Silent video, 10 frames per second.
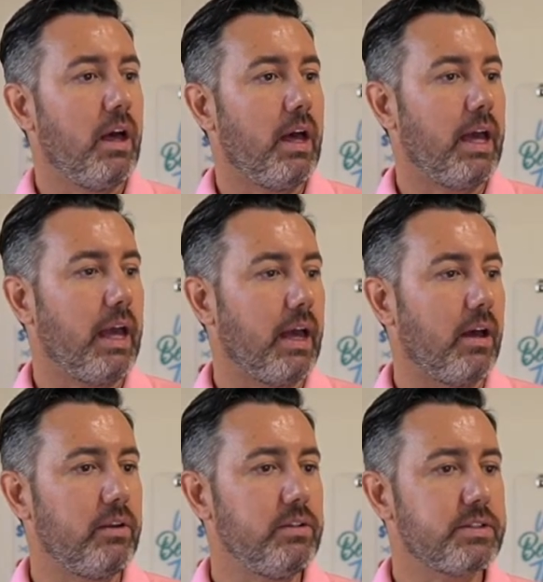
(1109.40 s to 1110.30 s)

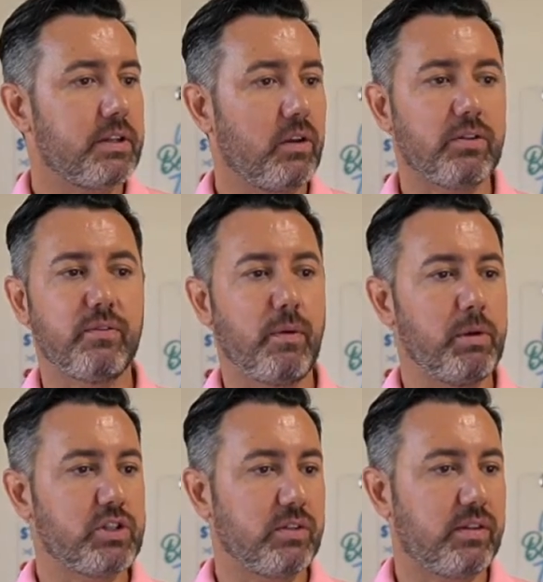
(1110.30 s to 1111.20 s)
and lots of
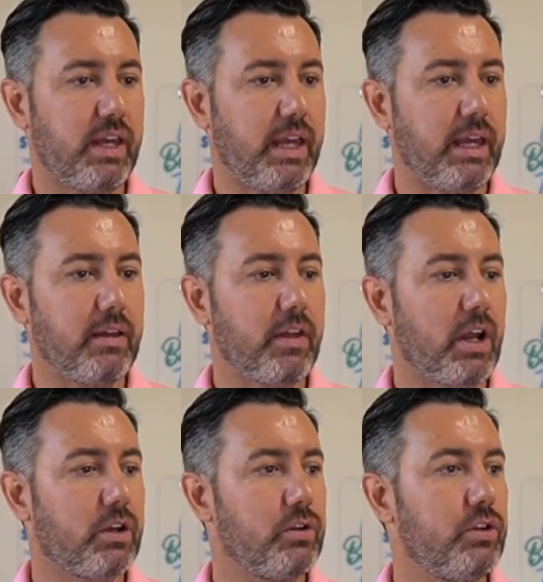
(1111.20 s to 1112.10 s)
images here that I
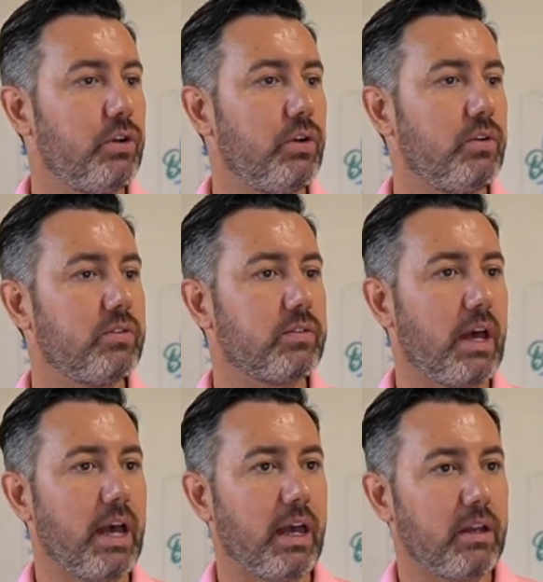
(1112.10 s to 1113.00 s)
could use,
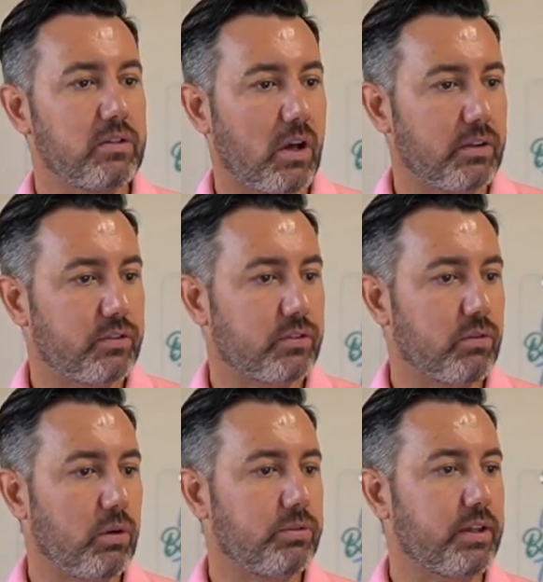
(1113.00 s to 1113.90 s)
and I
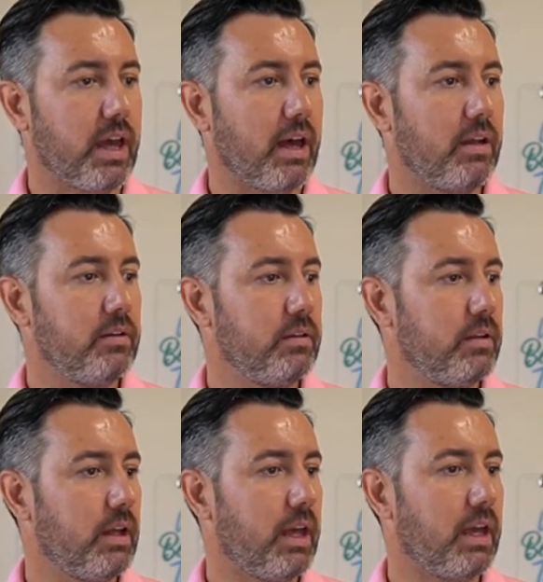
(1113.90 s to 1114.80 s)
scrolled down
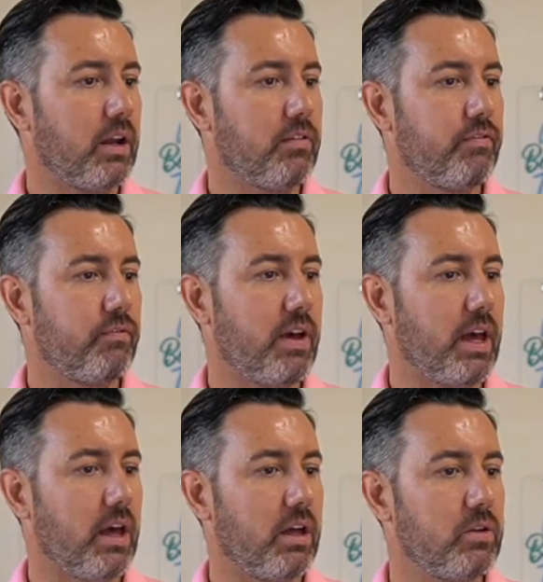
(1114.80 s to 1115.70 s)
and I
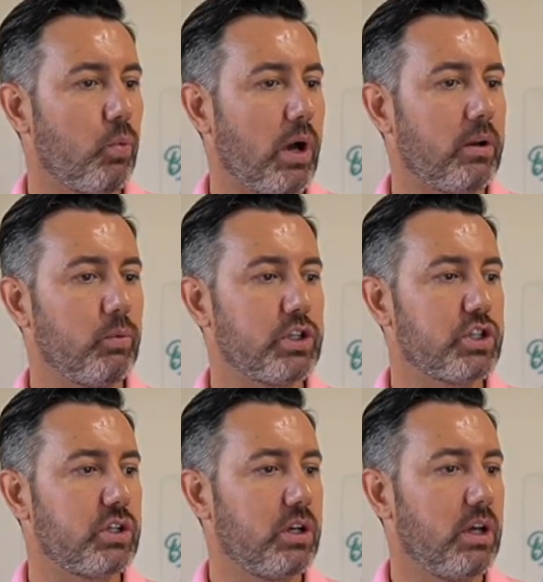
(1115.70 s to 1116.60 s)
found one
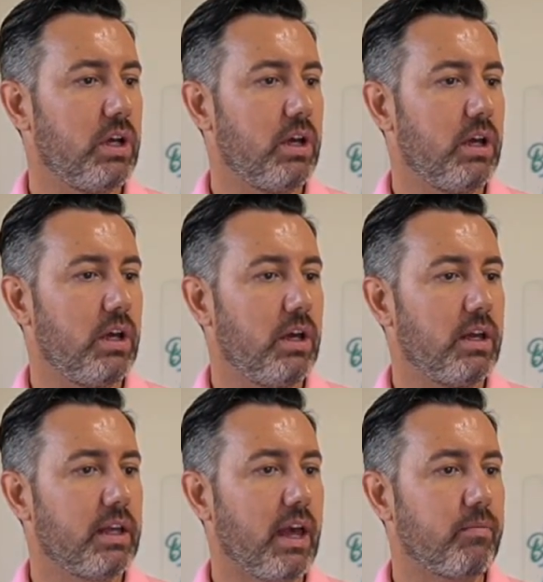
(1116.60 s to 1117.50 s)
which
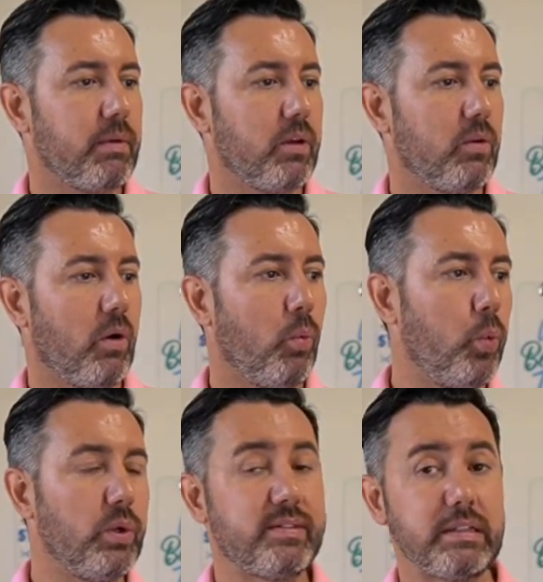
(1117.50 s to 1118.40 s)
gave me
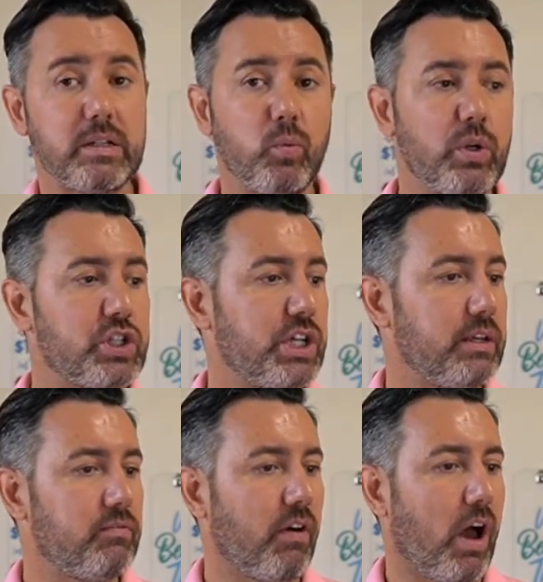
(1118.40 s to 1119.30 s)
wizard and
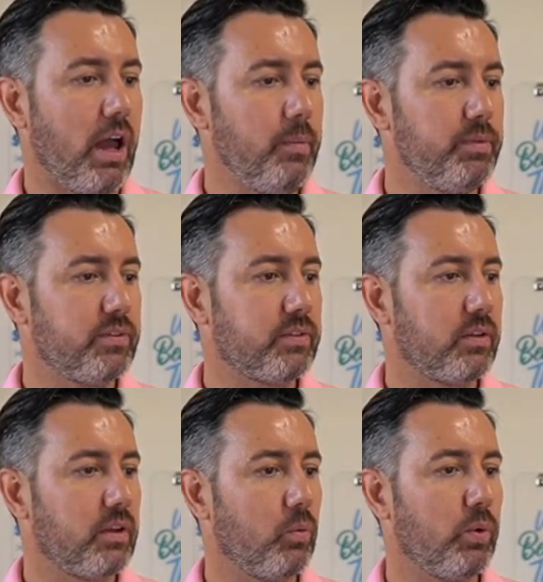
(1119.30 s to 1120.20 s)
witchy
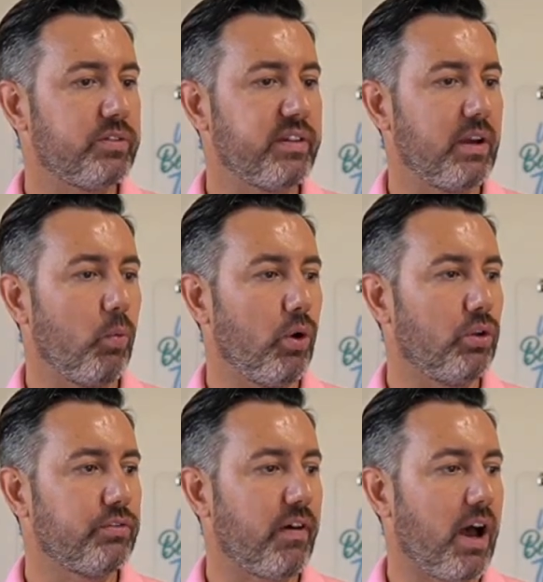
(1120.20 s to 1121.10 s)
vibes, Wizarding
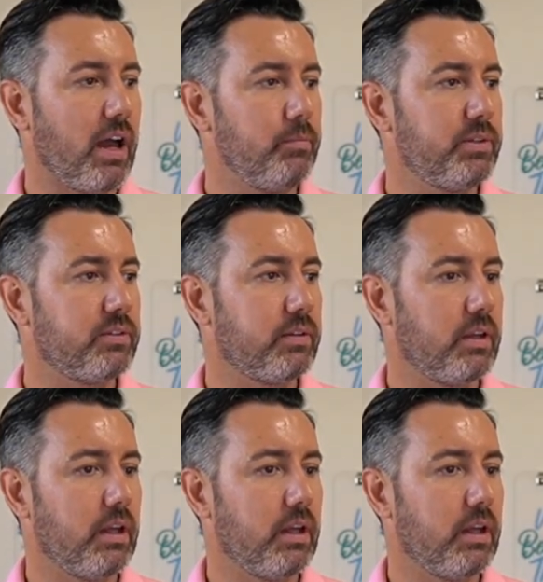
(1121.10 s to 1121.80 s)
World vibes,